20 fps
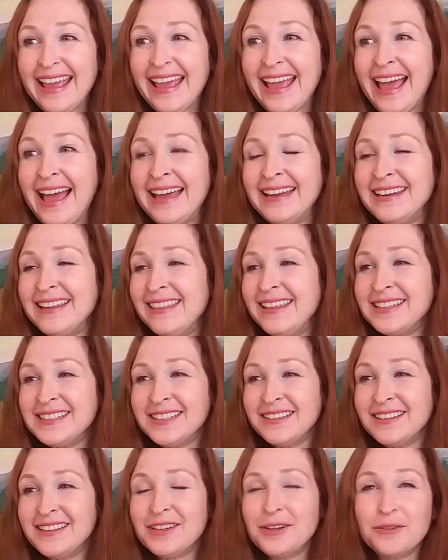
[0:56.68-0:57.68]
And these
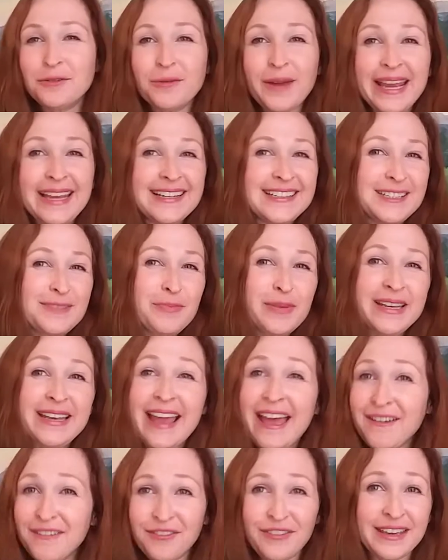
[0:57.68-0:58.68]
are the great
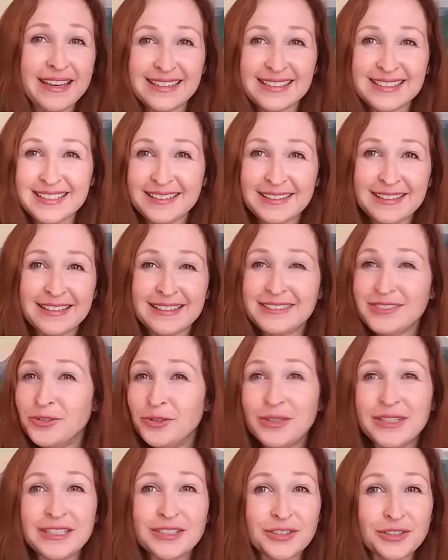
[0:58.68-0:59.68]
benefics in
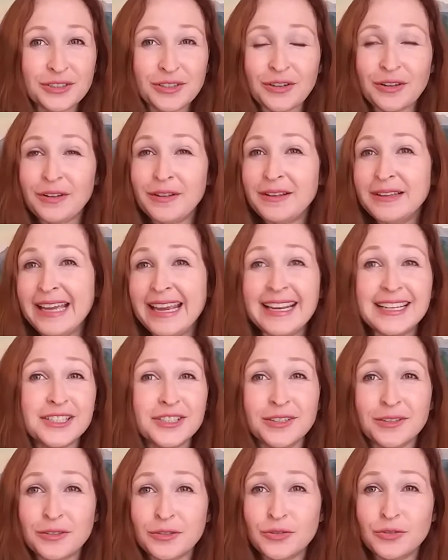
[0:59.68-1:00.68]
traditional
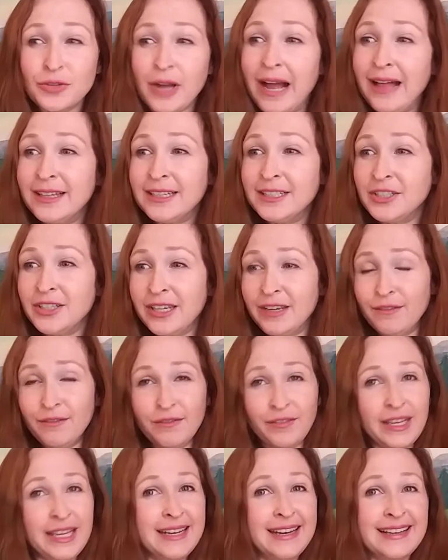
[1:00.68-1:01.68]
ancient astrology,
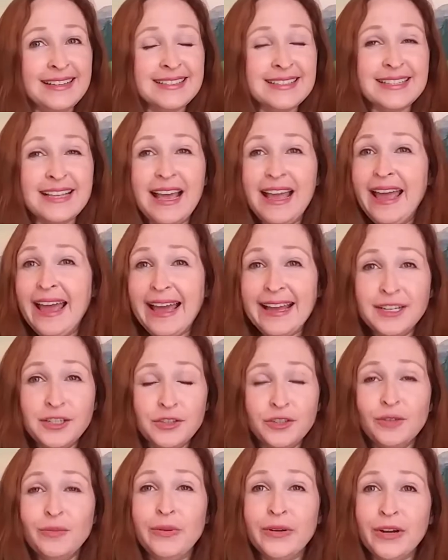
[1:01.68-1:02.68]
Venus
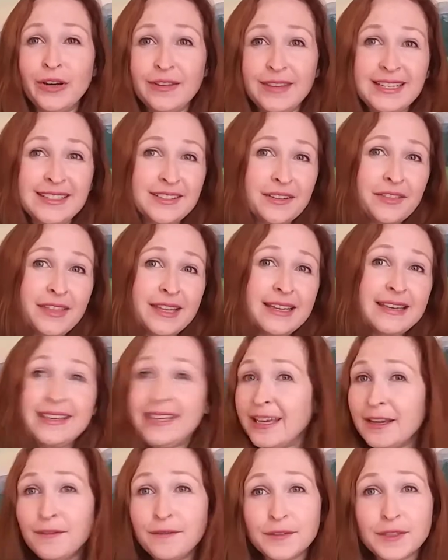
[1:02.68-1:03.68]
and Jupiter. These are the
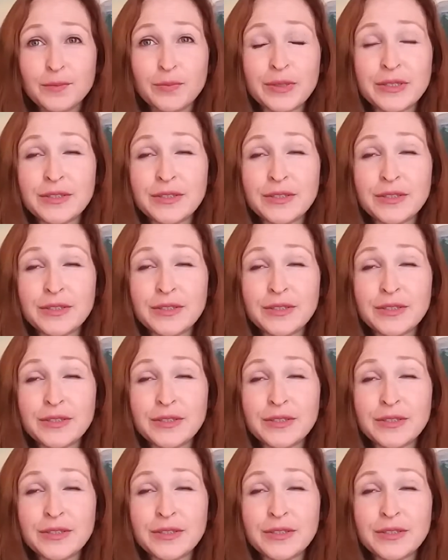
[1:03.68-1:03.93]
gift